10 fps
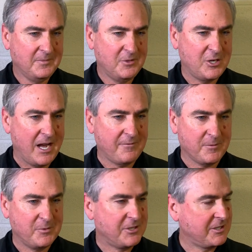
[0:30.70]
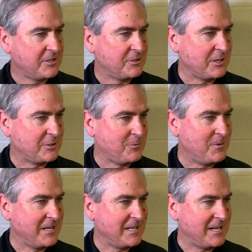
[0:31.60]
shot from 6 to
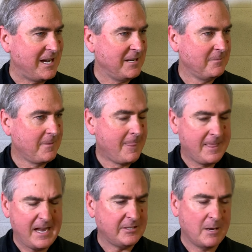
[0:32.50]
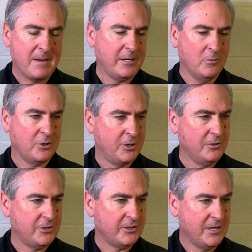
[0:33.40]
620 tonight. That's not making no
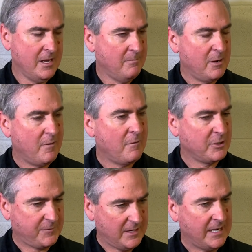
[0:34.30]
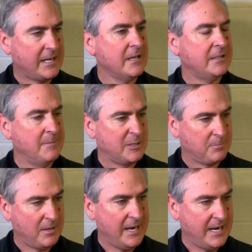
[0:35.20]
excuses. But I've always felt like that other team that's
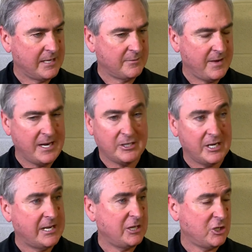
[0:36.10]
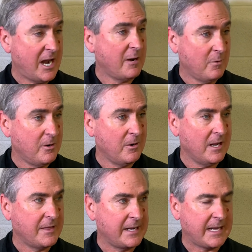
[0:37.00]
playing has advantage. And they shot it well
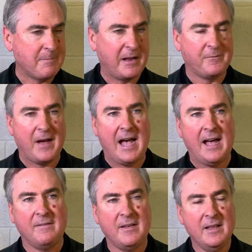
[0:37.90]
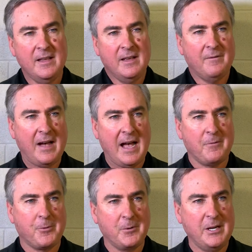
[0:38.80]
early. I think they made five, five
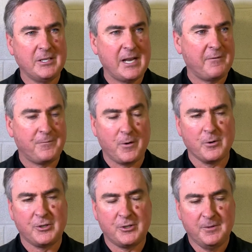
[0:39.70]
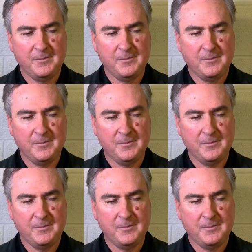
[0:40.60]
threes in that first